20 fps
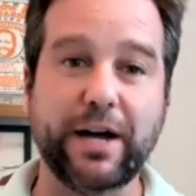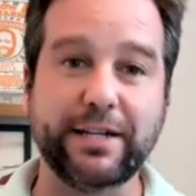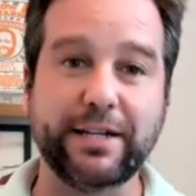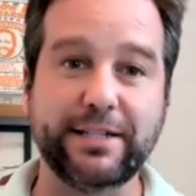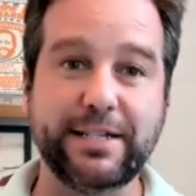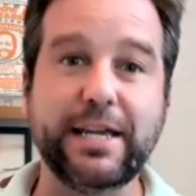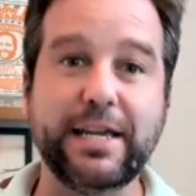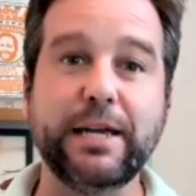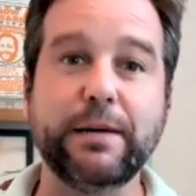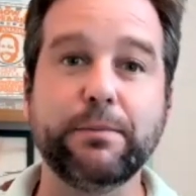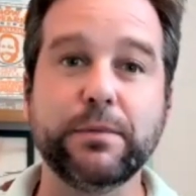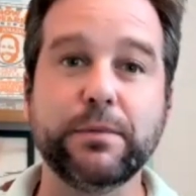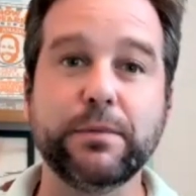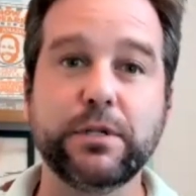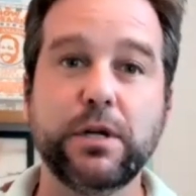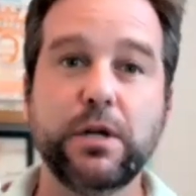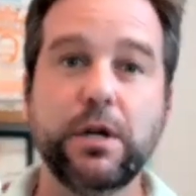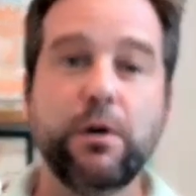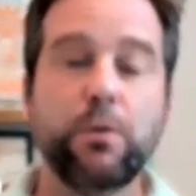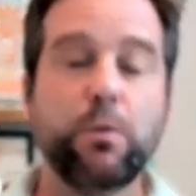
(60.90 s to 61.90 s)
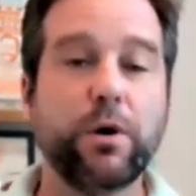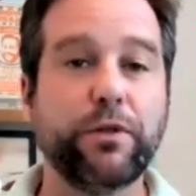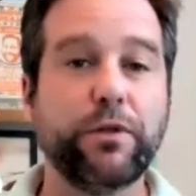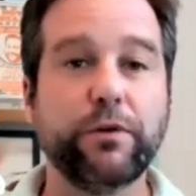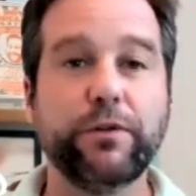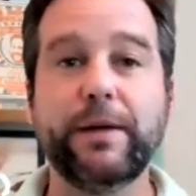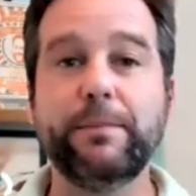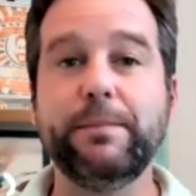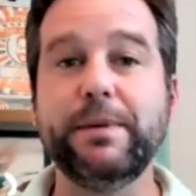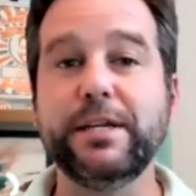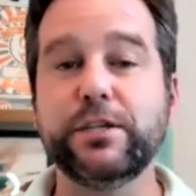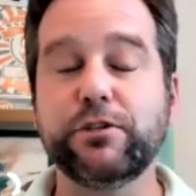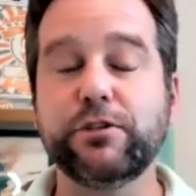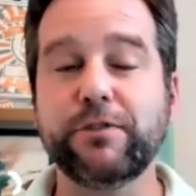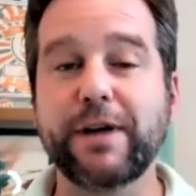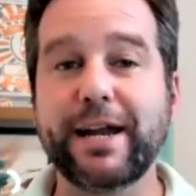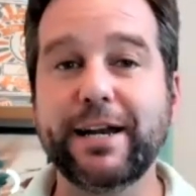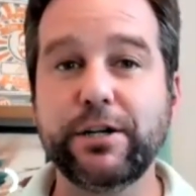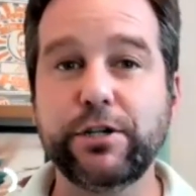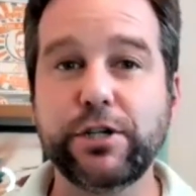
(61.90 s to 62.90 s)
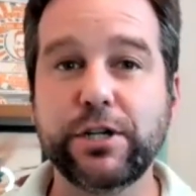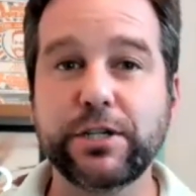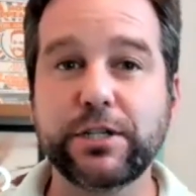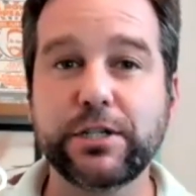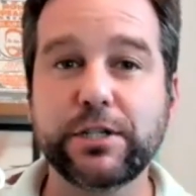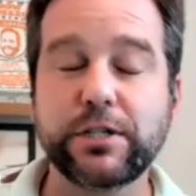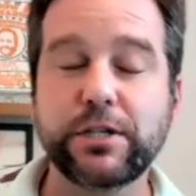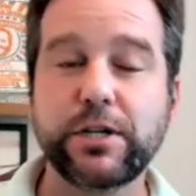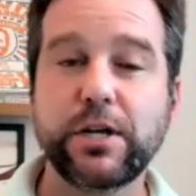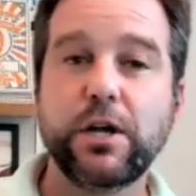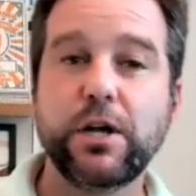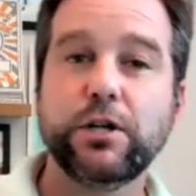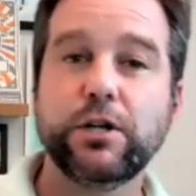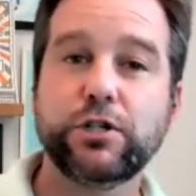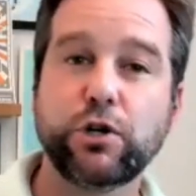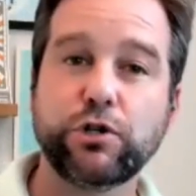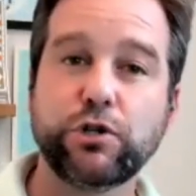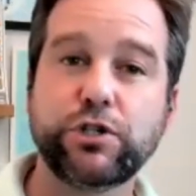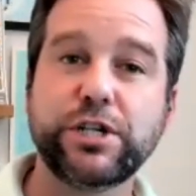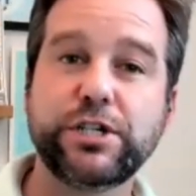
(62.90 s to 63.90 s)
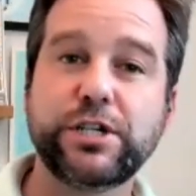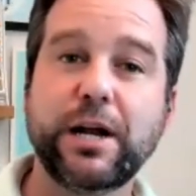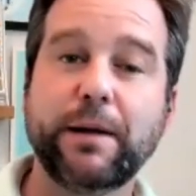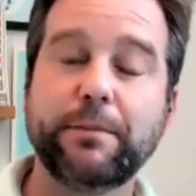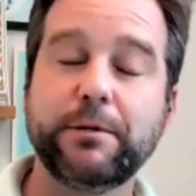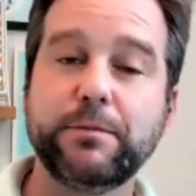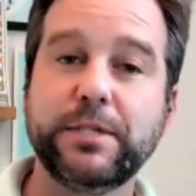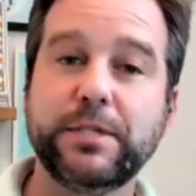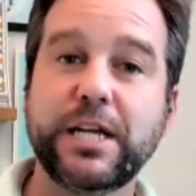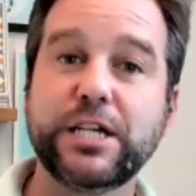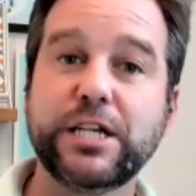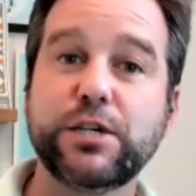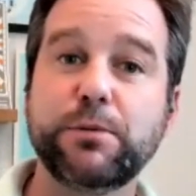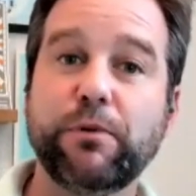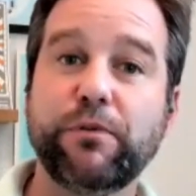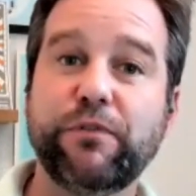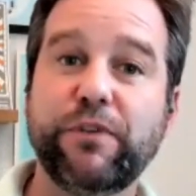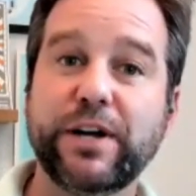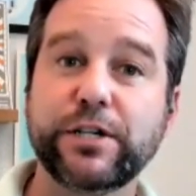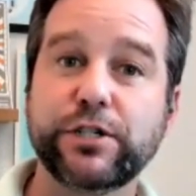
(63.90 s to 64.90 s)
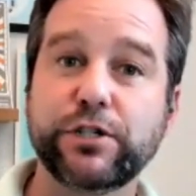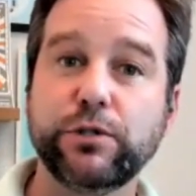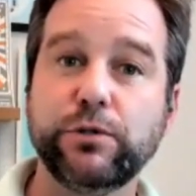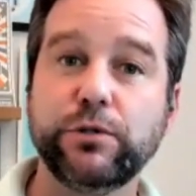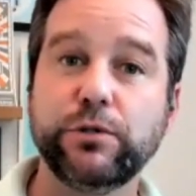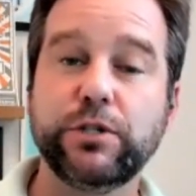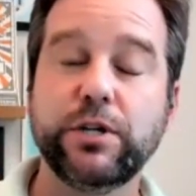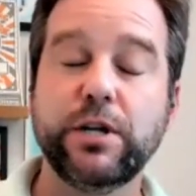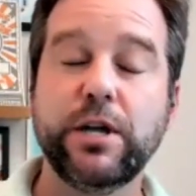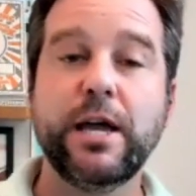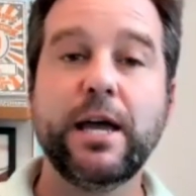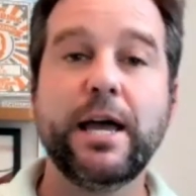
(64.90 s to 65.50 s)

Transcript: teams, whether they be strategists, search engine optimization professionals,